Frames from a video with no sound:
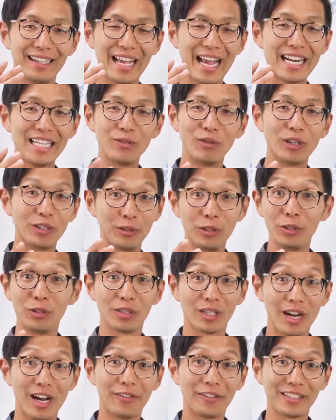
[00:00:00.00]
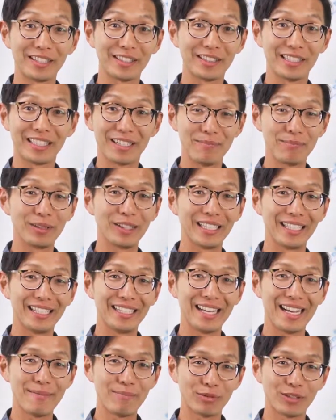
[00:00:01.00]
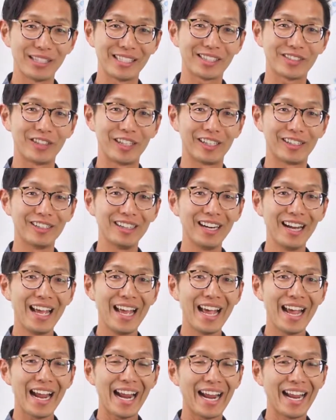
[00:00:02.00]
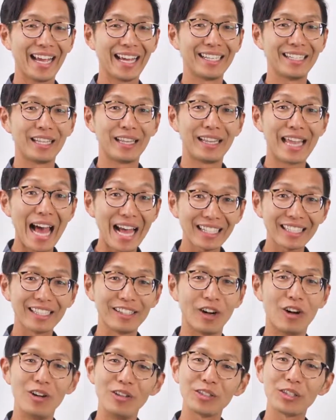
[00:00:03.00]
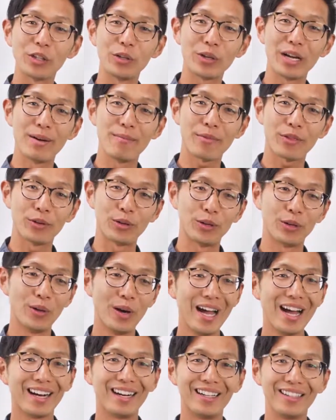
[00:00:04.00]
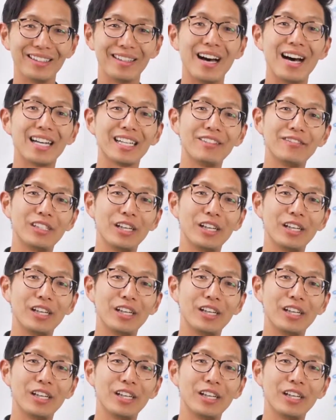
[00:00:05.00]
anyone who's obviously completed a pre-screener, and that can also come through a lot of